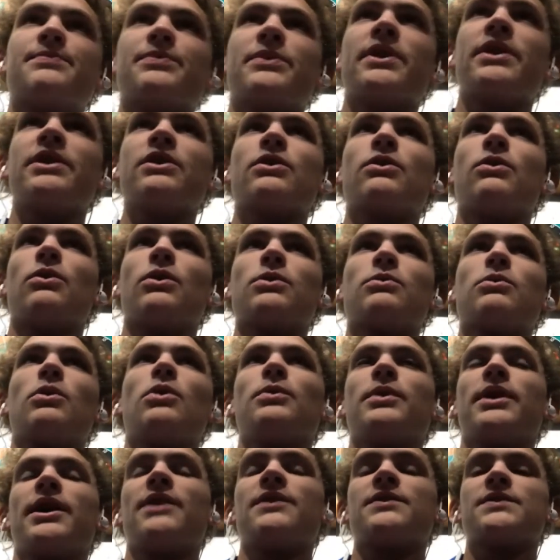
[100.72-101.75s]
in Cornwall
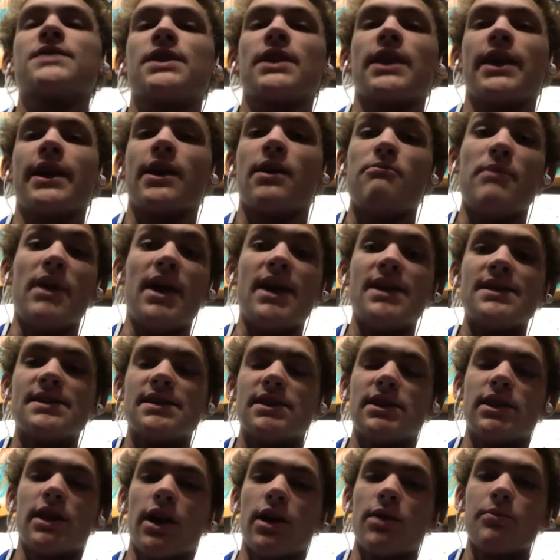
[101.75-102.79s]
we have like
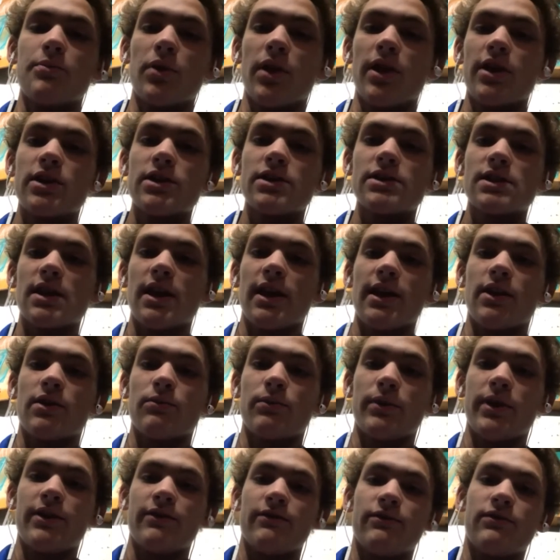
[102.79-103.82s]
amazing dart players. Like
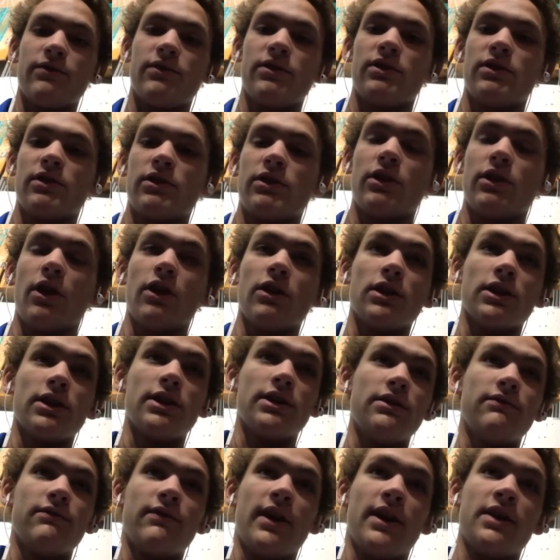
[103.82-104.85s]
we have
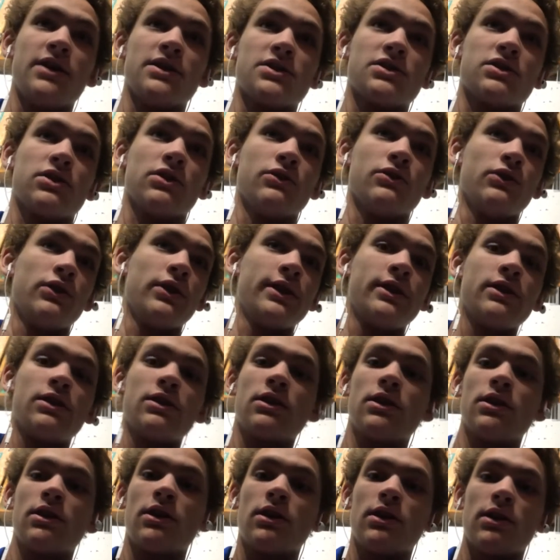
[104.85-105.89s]
Darlene Van Slulen,
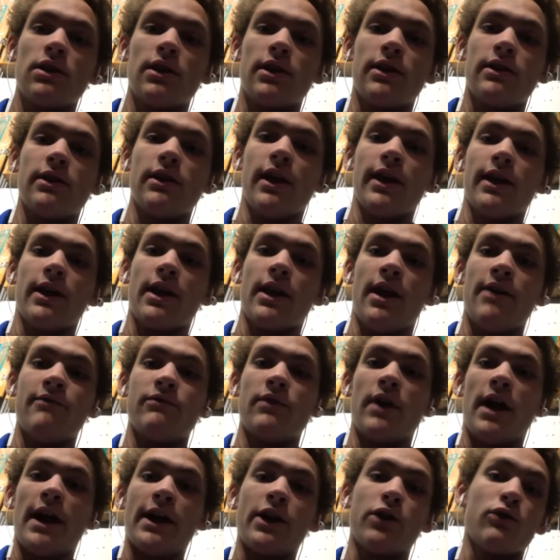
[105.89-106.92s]
and like
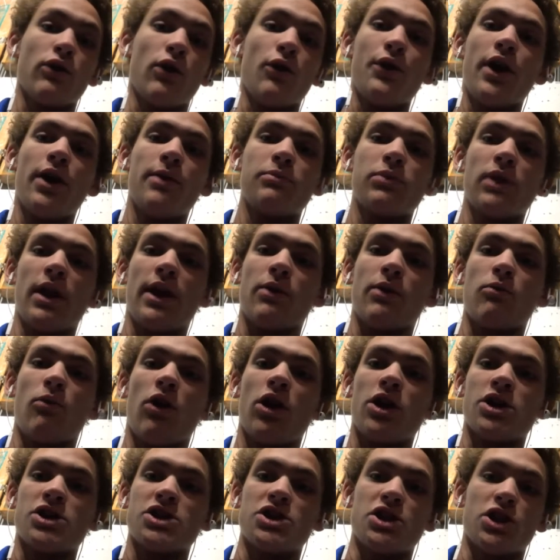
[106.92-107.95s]
I've grown up like
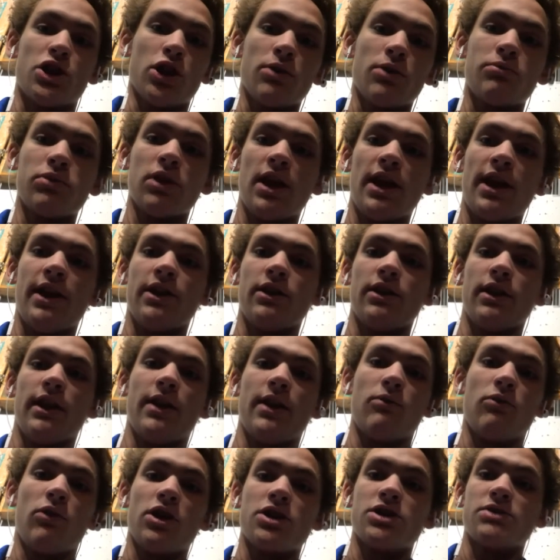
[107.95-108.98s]
watching her play and
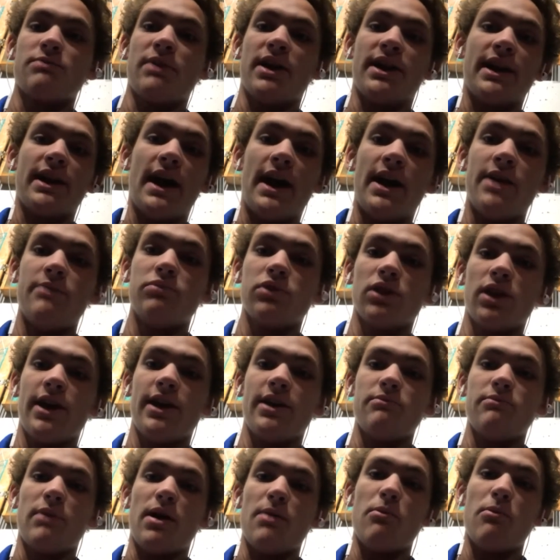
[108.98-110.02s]
like watching my dad
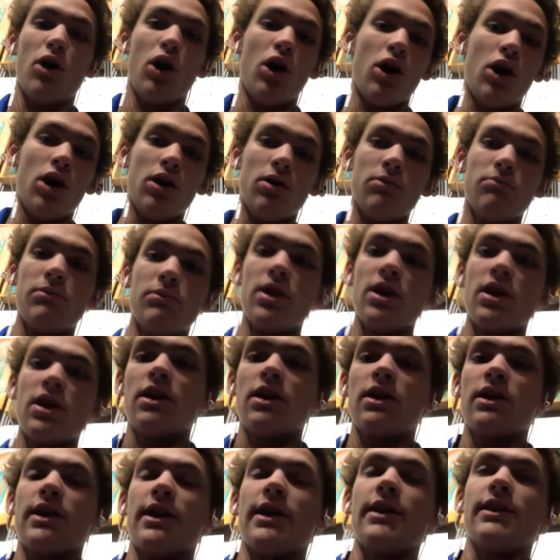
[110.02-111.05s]
play and my mom,
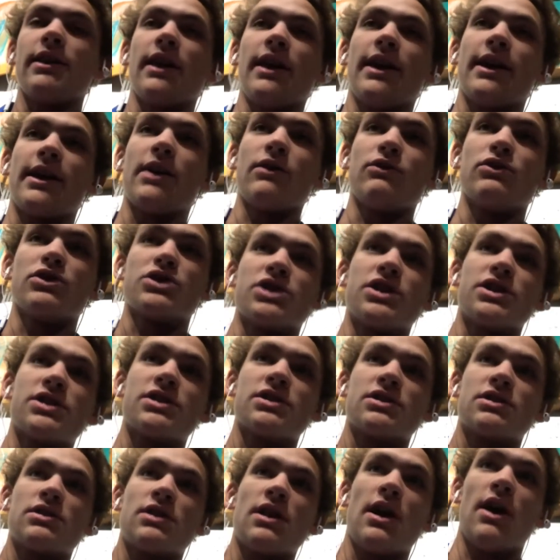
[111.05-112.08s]
and like it was just
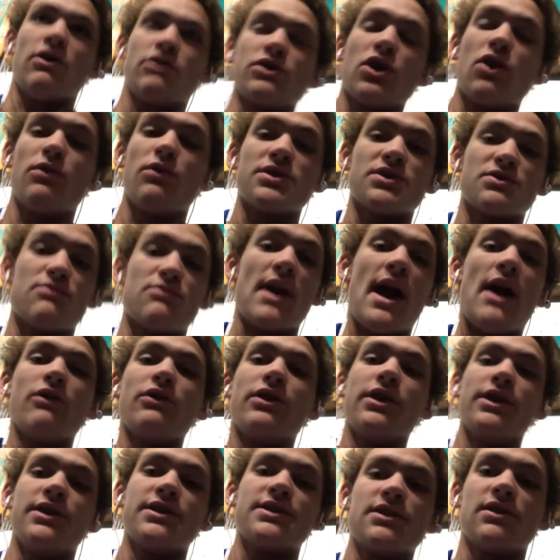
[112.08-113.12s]
I was always around
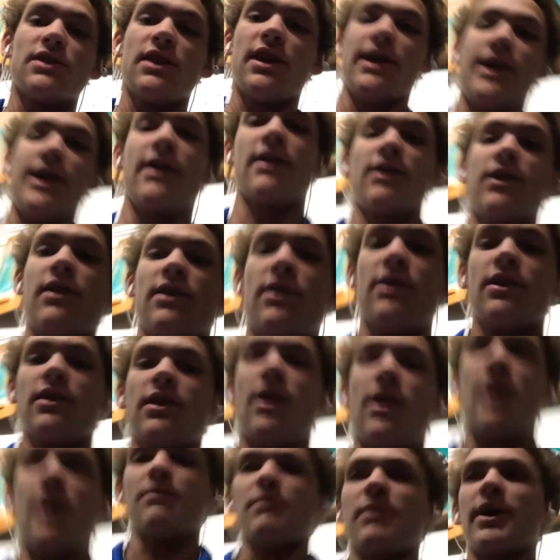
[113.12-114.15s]
it. So like
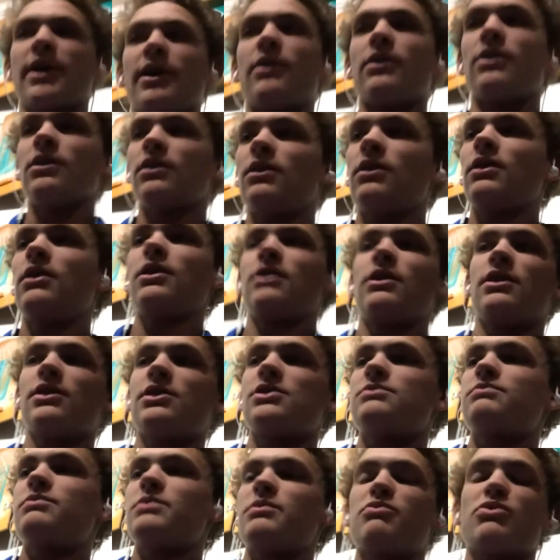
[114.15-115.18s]
I'm like,
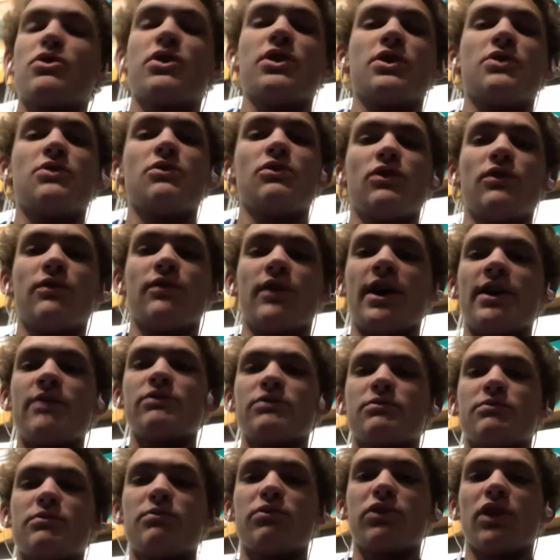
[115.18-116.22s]
this would be pretty cool if I would
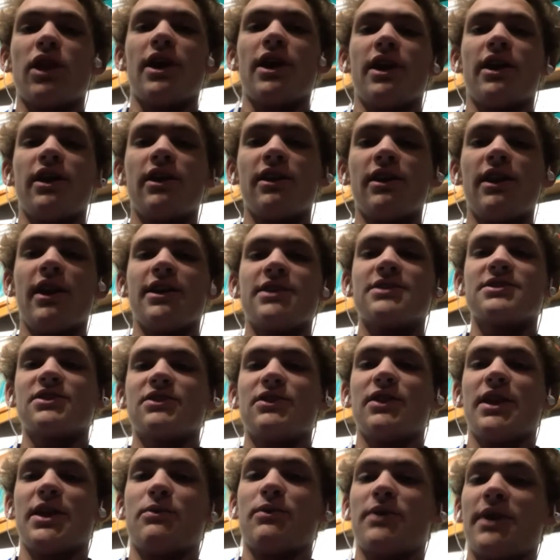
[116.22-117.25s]
play. Like so
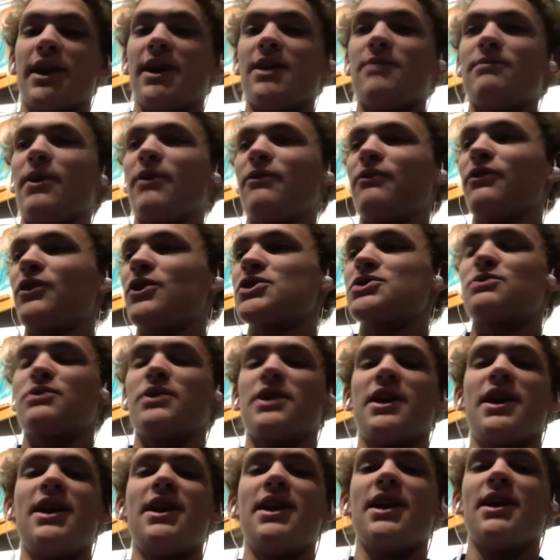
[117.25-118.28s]
like when I hit my first
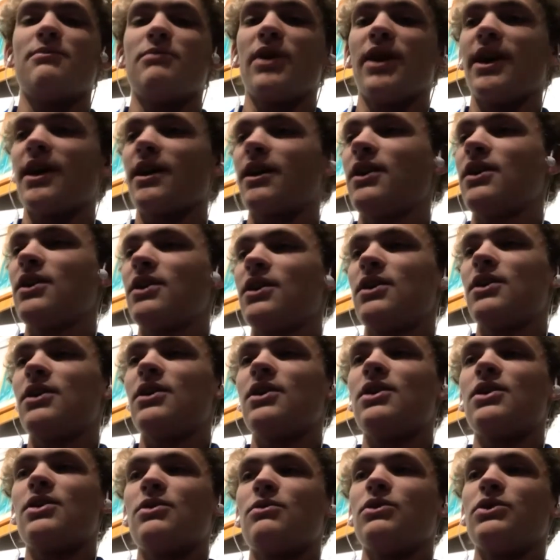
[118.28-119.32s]
180, I'm like,
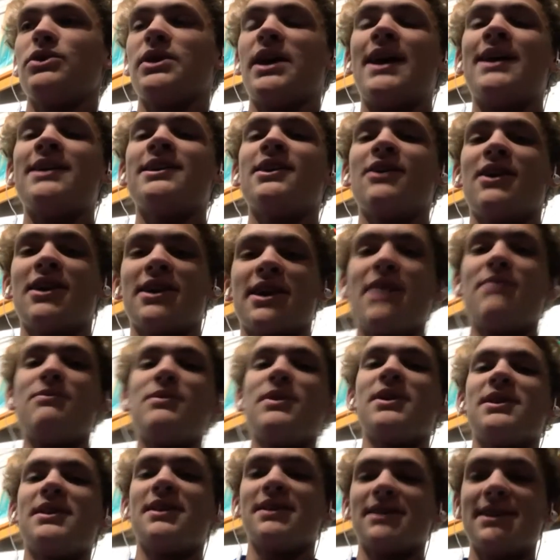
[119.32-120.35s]
well, Dad, you got to get
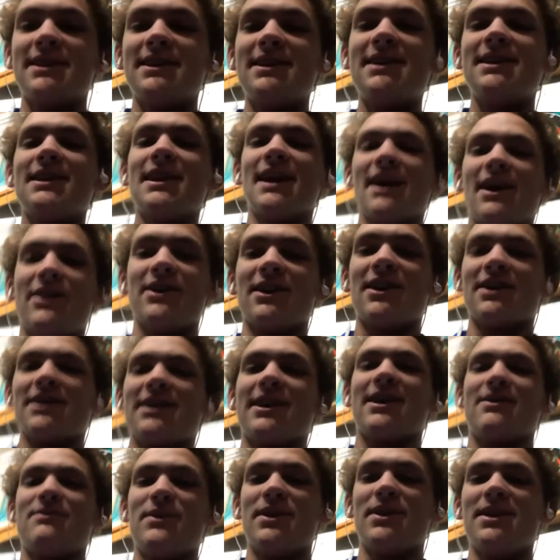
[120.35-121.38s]
me in the league now. You got to
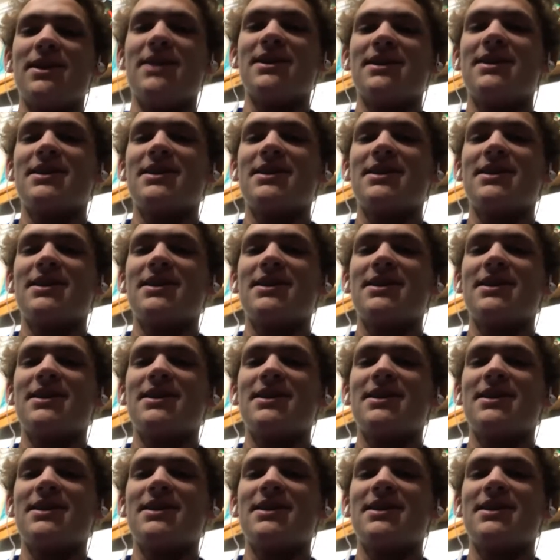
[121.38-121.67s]
get me